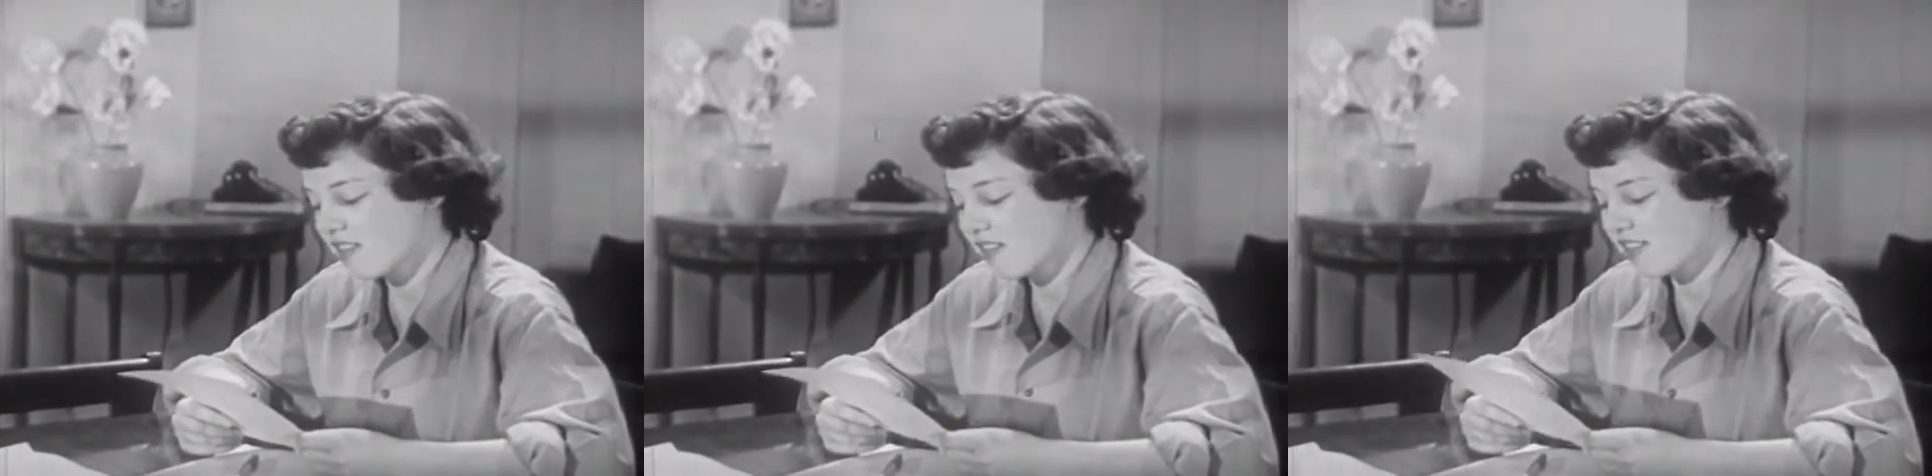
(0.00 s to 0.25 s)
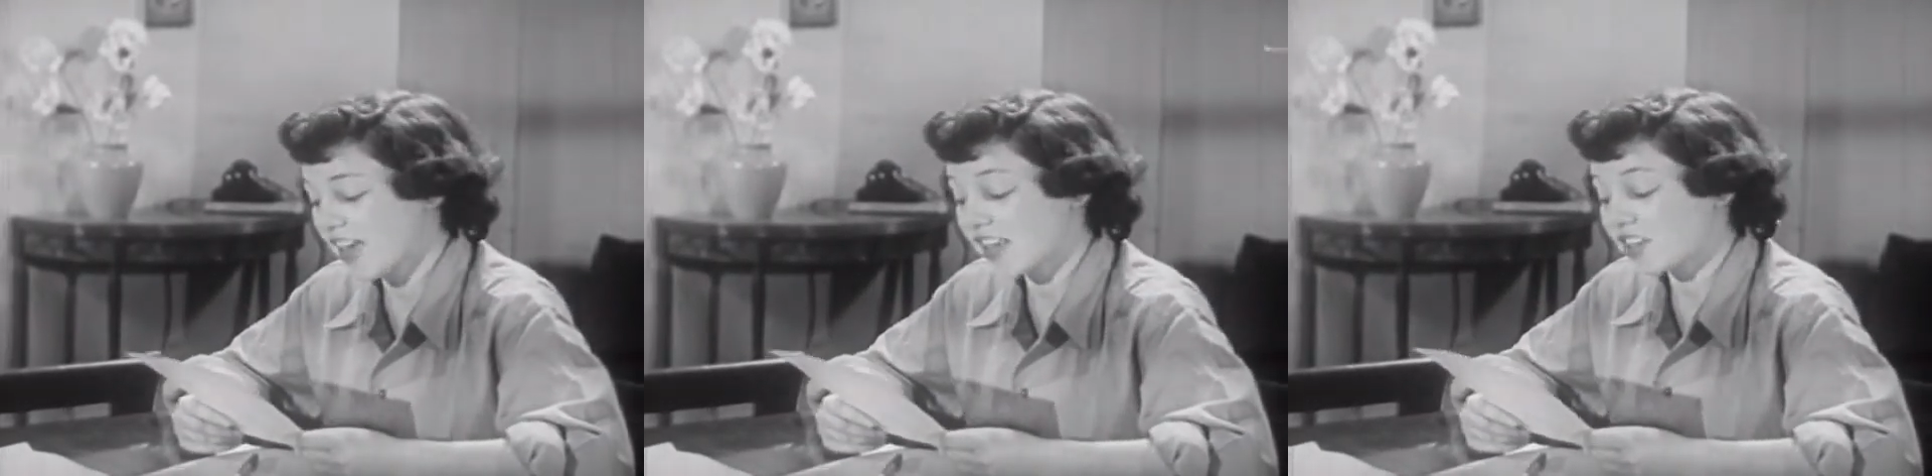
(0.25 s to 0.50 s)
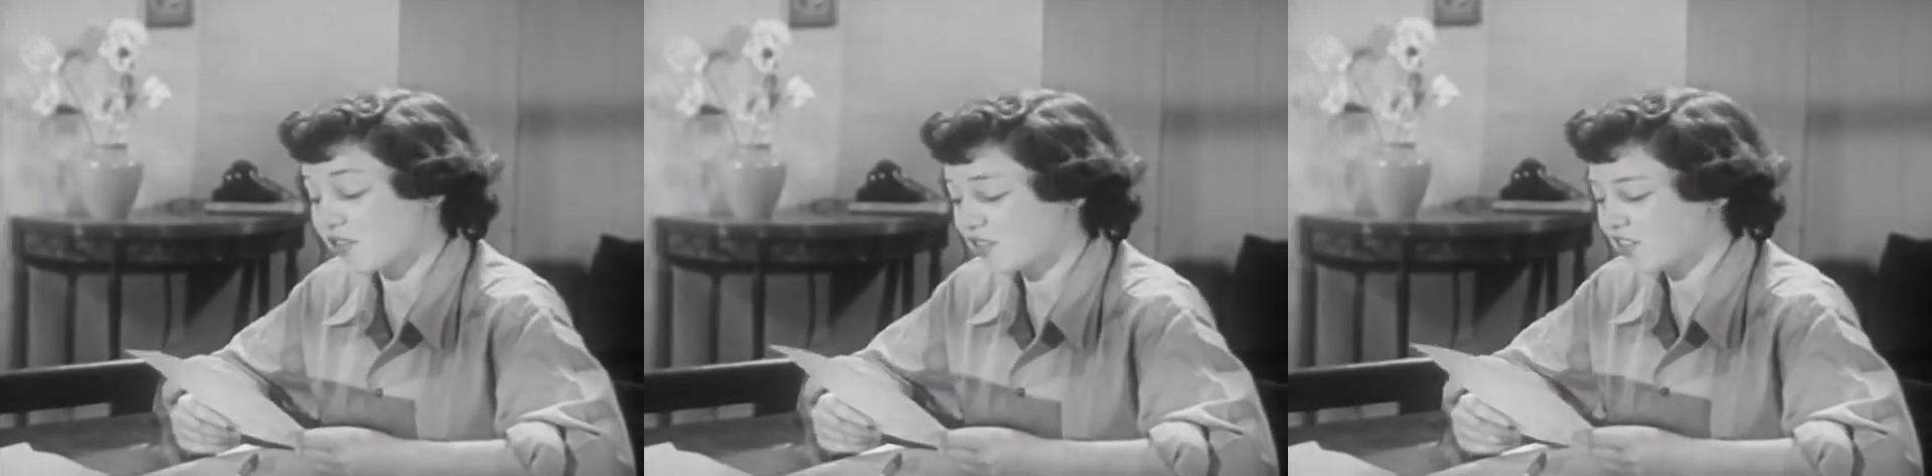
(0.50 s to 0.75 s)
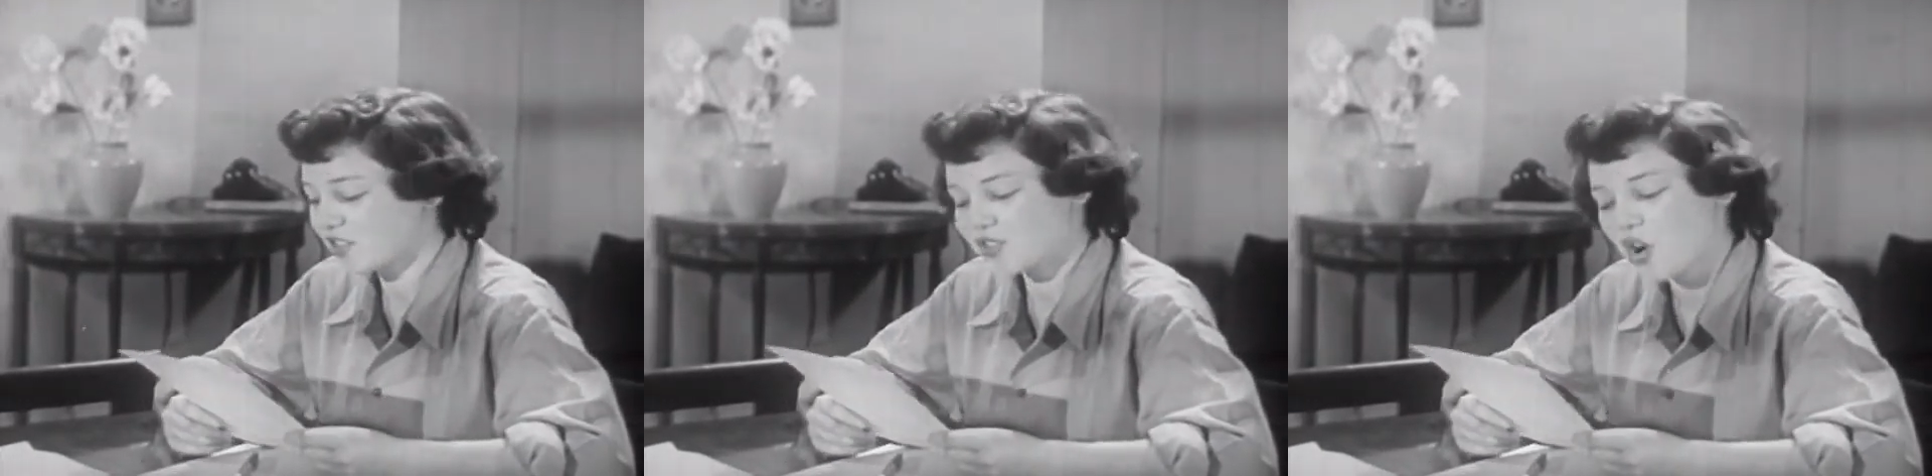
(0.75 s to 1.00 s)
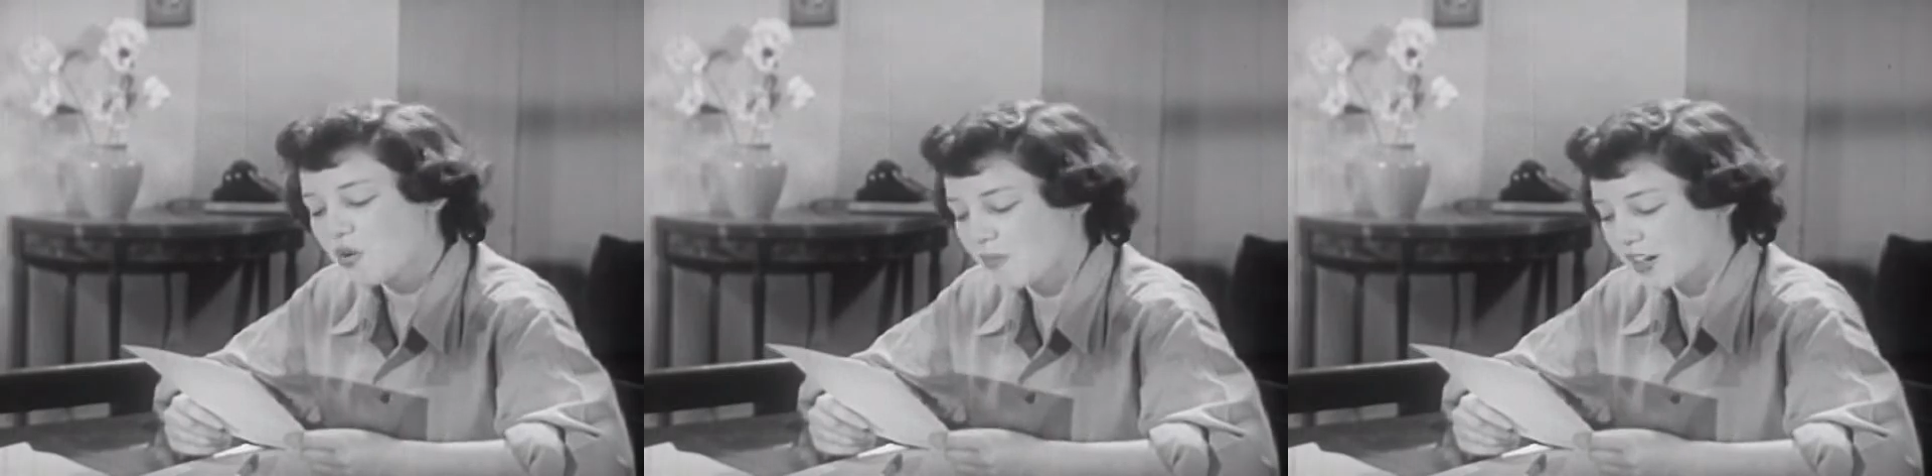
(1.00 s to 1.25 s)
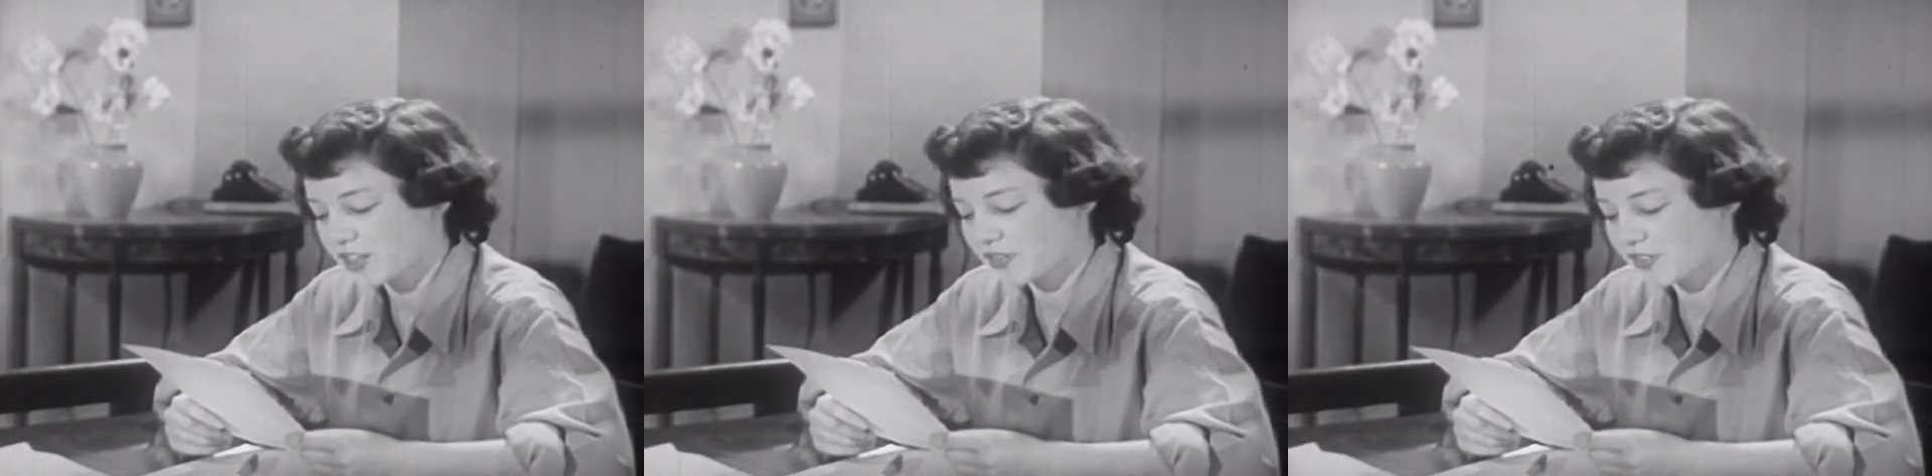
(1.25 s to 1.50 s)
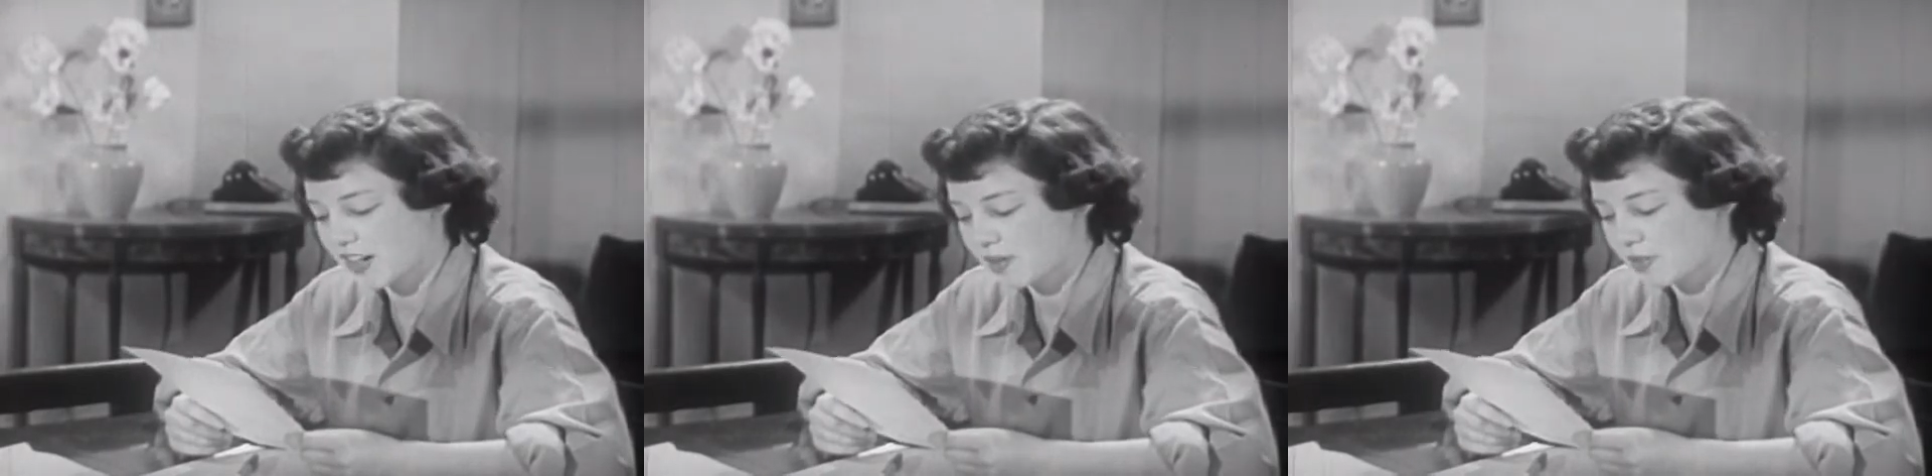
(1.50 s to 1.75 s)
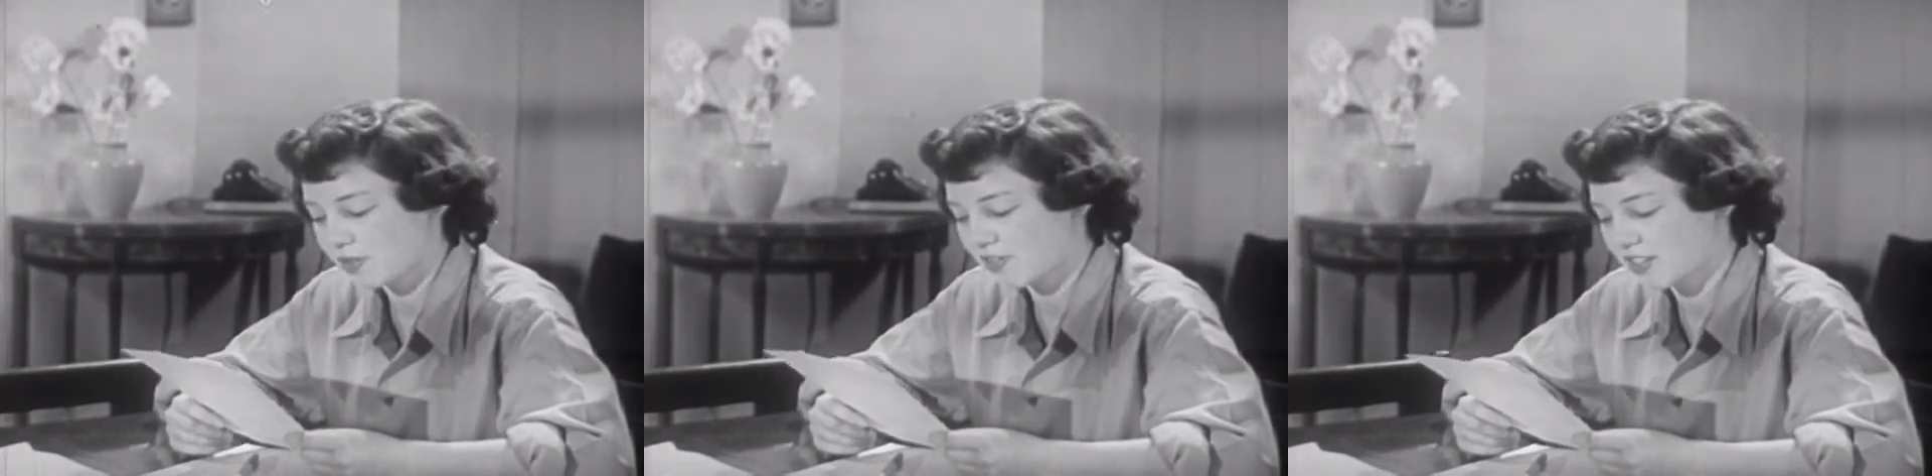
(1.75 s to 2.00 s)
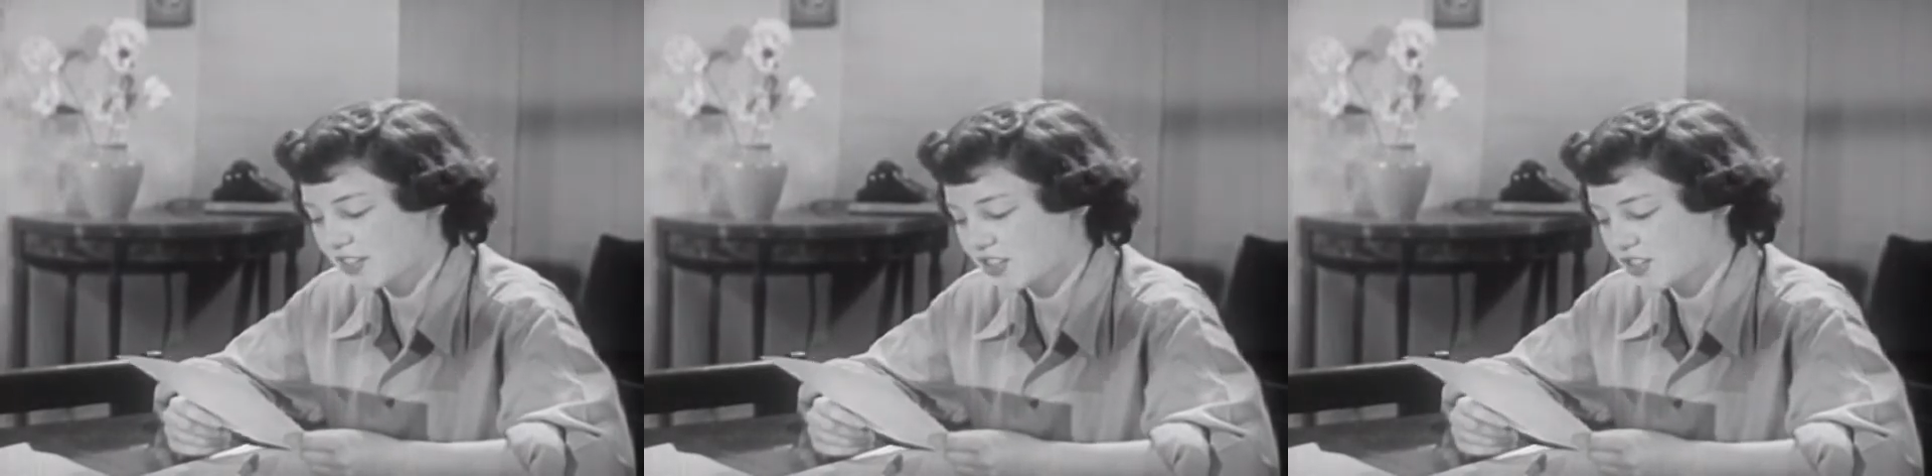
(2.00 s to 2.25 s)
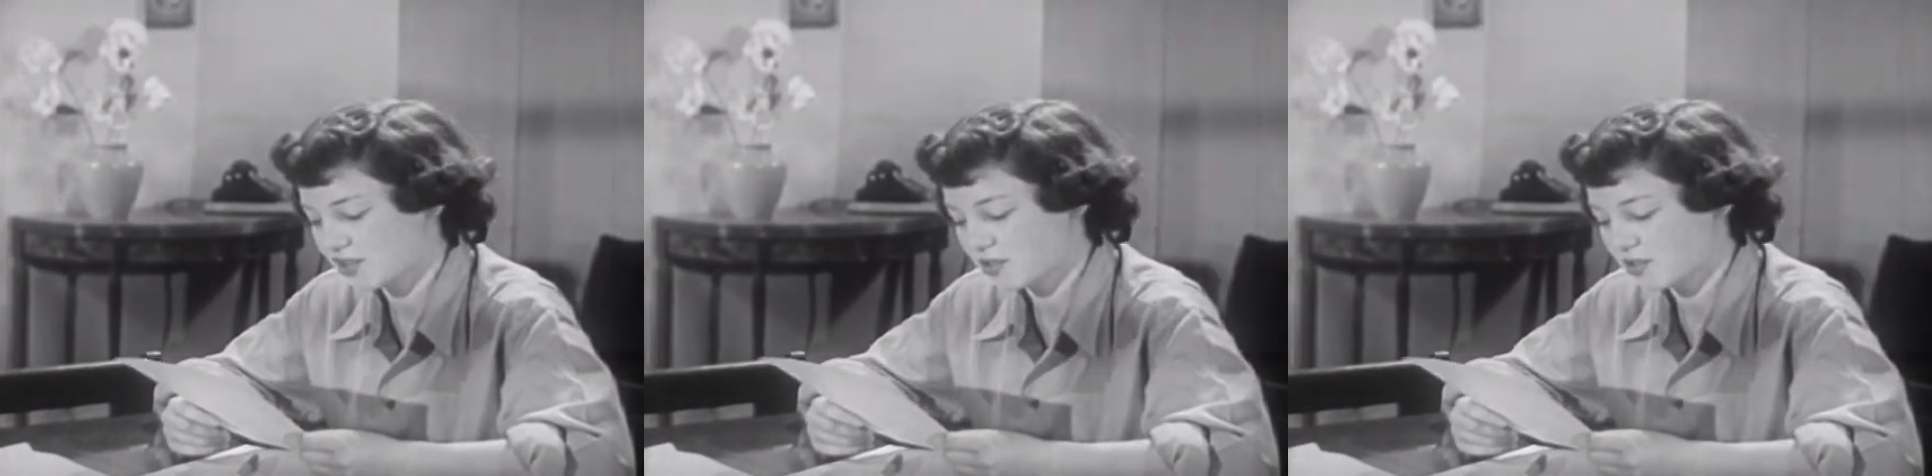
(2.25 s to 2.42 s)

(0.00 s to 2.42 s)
thank you so much for letting me visit you.